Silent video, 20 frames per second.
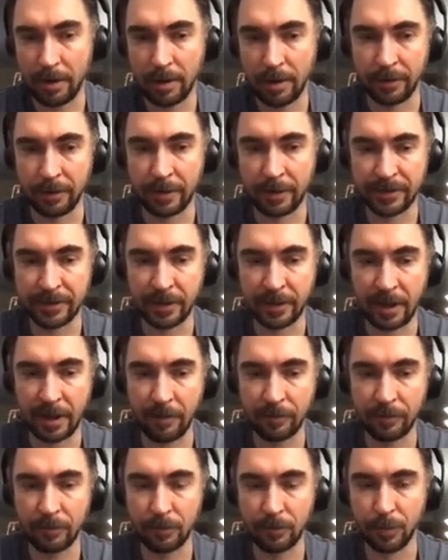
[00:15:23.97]
It doesn't have
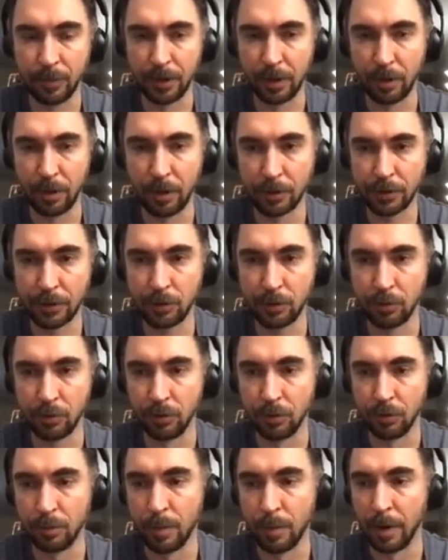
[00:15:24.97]
to be close to
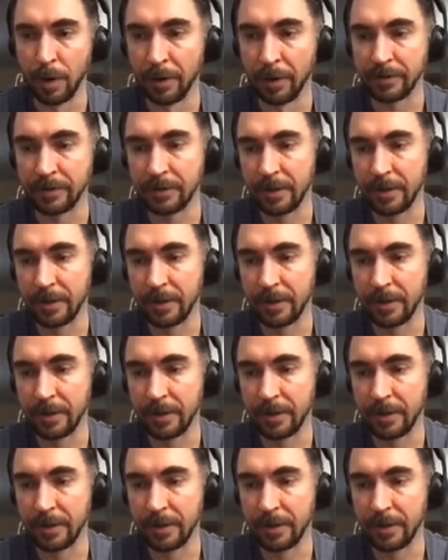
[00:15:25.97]
you, but